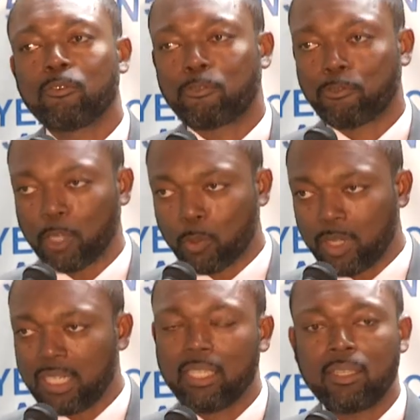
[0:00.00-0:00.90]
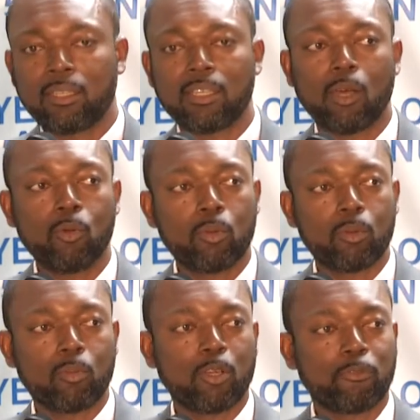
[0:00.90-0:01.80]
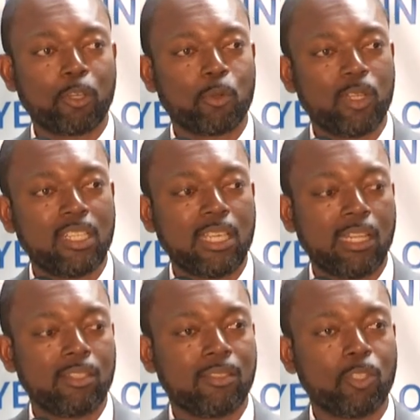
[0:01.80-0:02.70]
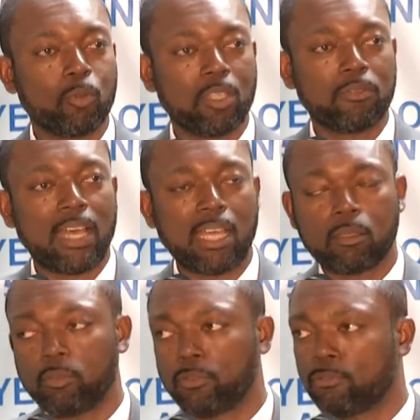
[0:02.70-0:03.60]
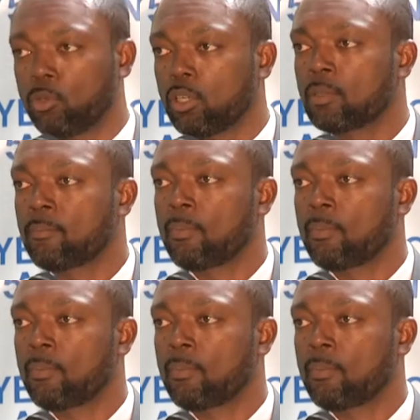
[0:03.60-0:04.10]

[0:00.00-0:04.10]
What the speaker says: frequently now, more frequently than you would have had before.